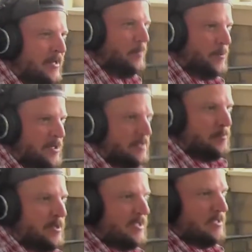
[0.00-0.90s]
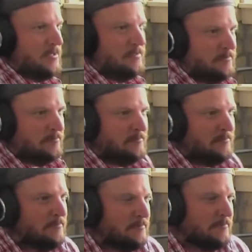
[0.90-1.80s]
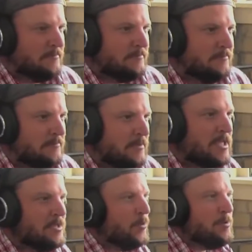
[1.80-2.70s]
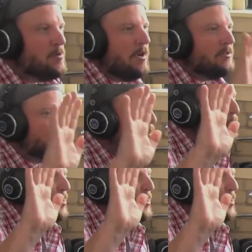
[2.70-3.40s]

anywhere else but here. Because he's a Canadian and he's a wicked. Because we were all so